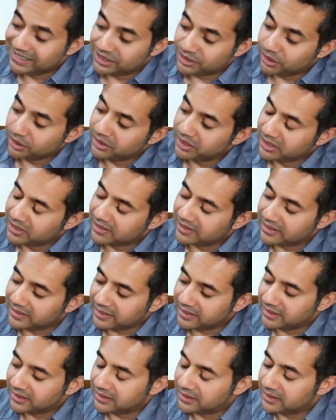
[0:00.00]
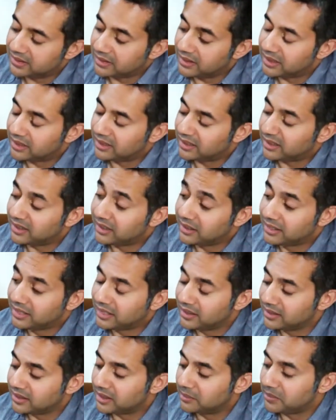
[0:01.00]
historically, and I
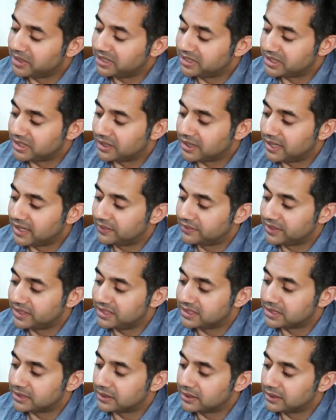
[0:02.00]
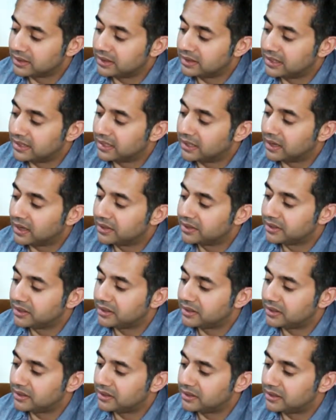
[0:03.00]
think they may still have these in the
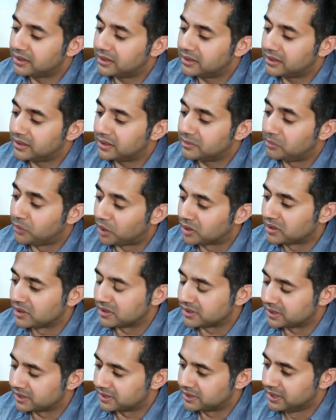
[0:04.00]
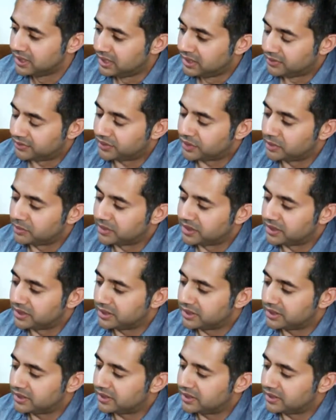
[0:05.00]
other models from
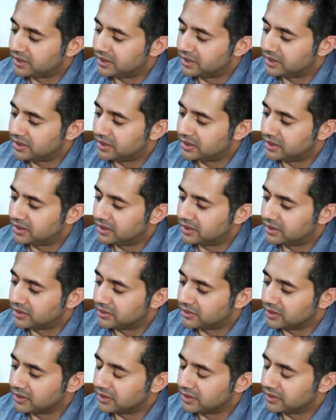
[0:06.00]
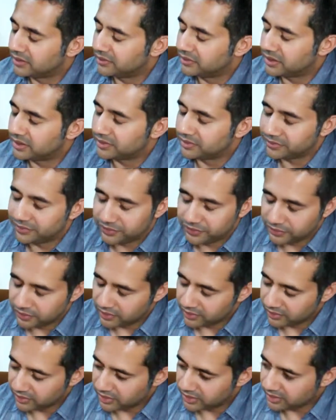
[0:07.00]
the
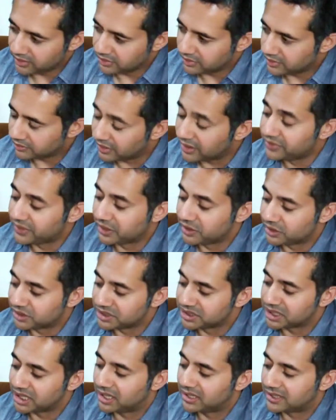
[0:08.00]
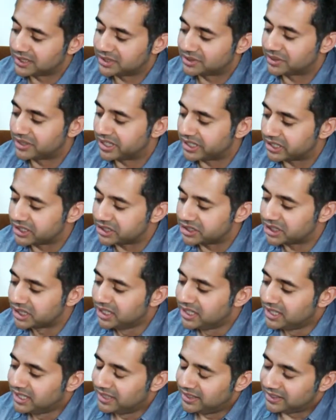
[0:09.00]
Rafael González range,
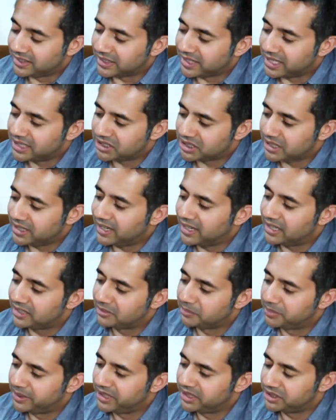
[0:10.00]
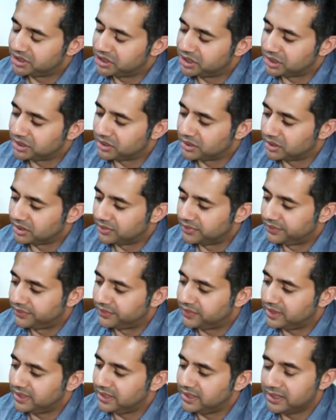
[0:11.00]
they actually had a picture of
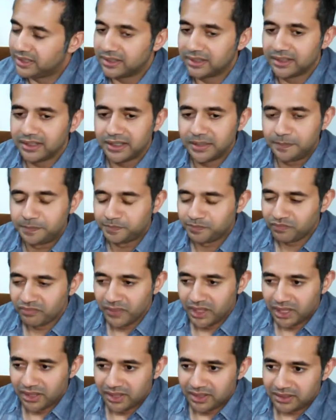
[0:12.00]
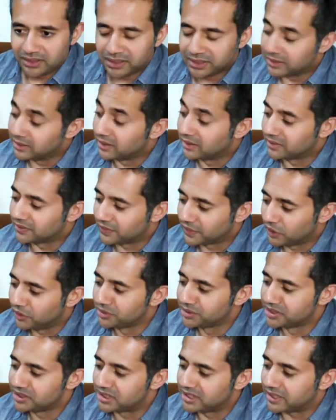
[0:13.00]
the Earl of
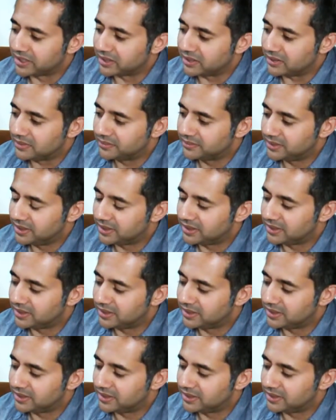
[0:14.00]
Lonsdale